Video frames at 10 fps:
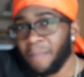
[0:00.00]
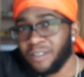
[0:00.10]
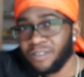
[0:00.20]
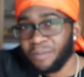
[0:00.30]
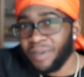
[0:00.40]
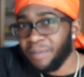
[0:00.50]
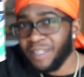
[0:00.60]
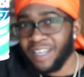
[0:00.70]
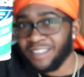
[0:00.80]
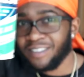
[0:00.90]
So maybe
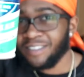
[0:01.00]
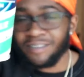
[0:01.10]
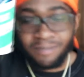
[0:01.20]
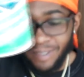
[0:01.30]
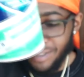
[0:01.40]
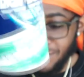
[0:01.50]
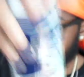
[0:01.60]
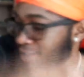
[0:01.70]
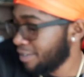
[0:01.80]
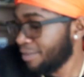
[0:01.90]
that's
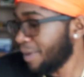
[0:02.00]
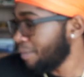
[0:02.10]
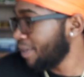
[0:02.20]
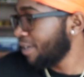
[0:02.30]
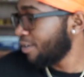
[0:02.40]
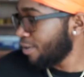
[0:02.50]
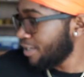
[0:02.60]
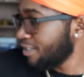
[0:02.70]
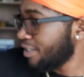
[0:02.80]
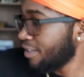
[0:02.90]
something you might be
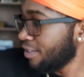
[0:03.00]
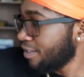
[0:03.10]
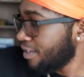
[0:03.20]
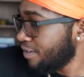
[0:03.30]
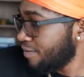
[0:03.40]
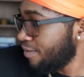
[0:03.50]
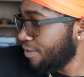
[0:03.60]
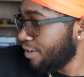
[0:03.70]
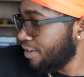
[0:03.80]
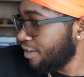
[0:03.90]
interested in looking
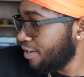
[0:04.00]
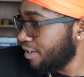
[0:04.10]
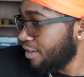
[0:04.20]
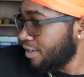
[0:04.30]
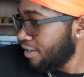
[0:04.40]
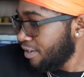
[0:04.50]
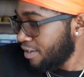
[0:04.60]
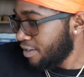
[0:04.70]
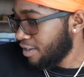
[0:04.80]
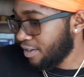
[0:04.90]
for.
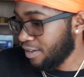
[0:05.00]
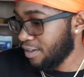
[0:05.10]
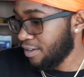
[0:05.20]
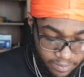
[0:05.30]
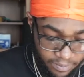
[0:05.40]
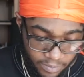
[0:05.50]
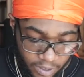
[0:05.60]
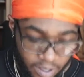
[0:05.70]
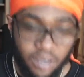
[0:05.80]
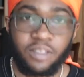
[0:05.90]

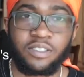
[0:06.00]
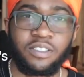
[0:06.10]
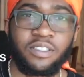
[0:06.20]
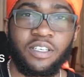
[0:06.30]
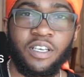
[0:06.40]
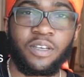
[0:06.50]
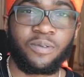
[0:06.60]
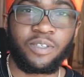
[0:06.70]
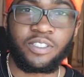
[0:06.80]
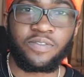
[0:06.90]
This is a
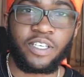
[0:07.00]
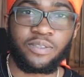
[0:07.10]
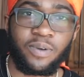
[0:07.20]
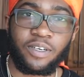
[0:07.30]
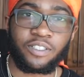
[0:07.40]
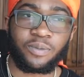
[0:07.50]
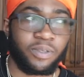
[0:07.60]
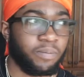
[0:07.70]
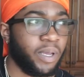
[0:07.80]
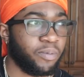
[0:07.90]
Henry's face wash
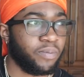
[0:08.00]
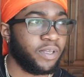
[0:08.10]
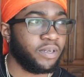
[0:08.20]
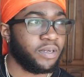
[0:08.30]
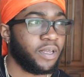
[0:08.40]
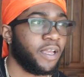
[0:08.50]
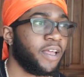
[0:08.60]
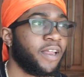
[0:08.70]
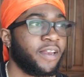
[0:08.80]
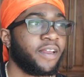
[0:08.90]
with peppermint,
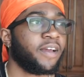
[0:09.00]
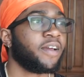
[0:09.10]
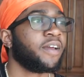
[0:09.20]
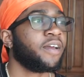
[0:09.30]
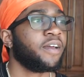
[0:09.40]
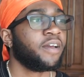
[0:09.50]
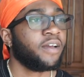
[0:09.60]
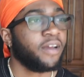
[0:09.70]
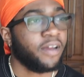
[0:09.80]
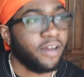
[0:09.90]
and
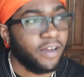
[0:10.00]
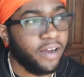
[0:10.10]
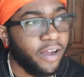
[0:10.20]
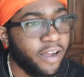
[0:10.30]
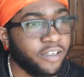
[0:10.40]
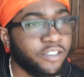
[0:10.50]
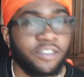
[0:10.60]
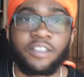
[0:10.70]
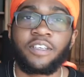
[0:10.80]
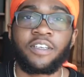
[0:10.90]
I
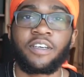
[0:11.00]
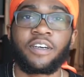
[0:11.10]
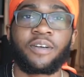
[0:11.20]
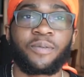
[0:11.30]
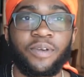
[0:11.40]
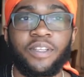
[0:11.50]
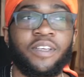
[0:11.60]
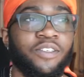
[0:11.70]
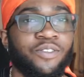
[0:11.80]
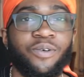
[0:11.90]
actually
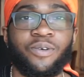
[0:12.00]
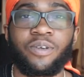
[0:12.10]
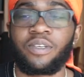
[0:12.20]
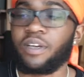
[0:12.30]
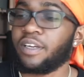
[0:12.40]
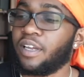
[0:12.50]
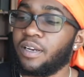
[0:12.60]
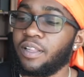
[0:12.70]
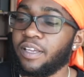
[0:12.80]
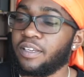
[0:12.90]
really enjoy, I
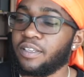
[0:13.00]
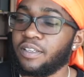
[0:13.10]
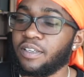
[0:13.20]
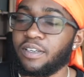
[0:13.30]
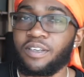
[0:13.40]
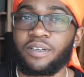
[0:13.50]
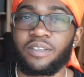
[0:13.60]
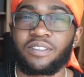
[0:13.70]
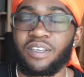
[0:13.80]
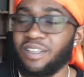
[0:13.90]
kind of like it.
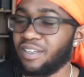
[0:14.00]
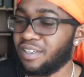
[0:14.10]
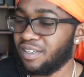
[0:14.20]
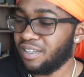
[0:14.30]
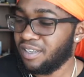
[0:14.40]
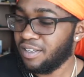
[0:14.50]
It's got like